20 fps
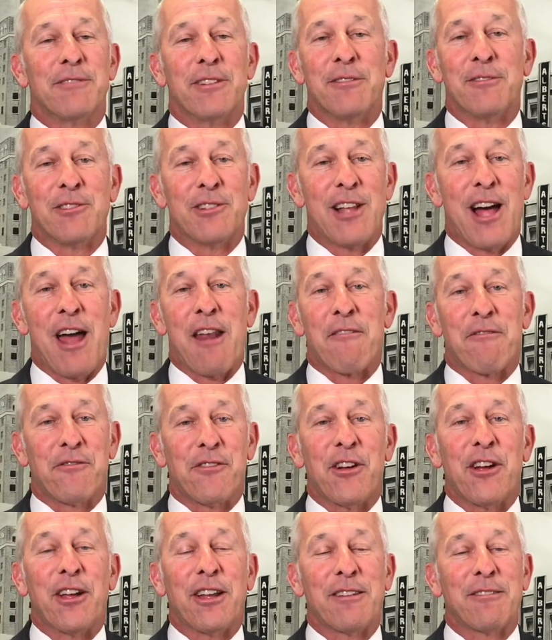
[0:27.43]
a lot of
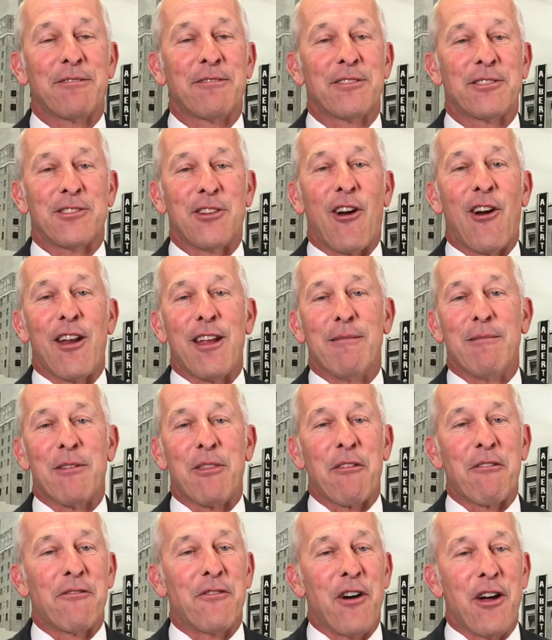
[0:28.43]
fun, starting
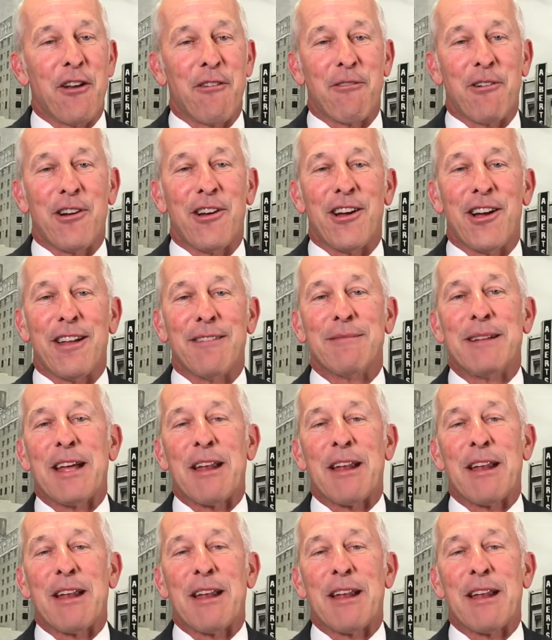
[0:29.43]
with a fun run.